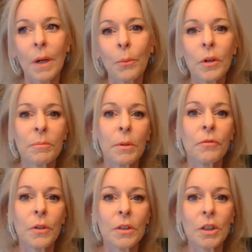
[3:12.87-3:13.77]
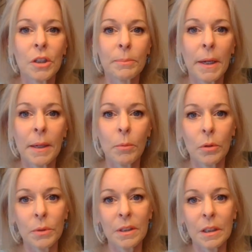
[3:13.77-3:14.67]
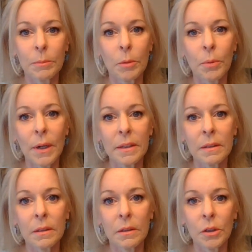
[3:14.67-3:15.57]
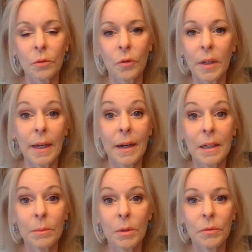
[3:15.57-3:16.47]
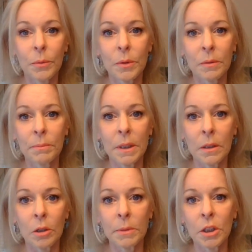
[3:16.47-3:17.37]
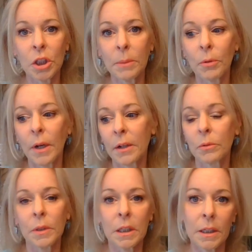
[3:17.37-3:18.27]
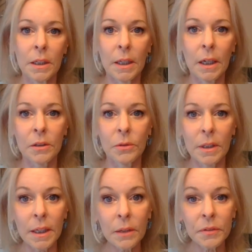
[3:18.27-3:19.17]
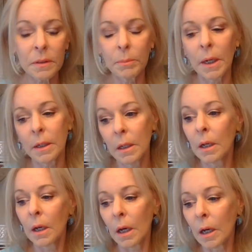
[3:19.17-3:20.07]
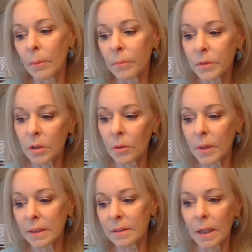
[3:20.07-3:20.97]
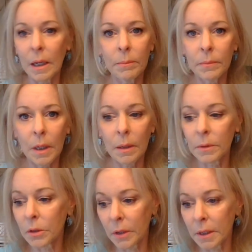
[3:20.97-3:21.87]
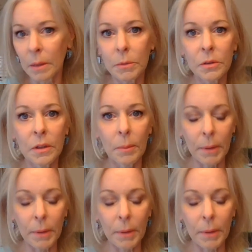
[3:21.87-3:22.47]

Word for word: I would have preferred to just pay a more reasonable price, you know, for the item. If it would be a little bit cheaper, I don't really need the extra gifts. But um, so that said, I'm, uh, here I am using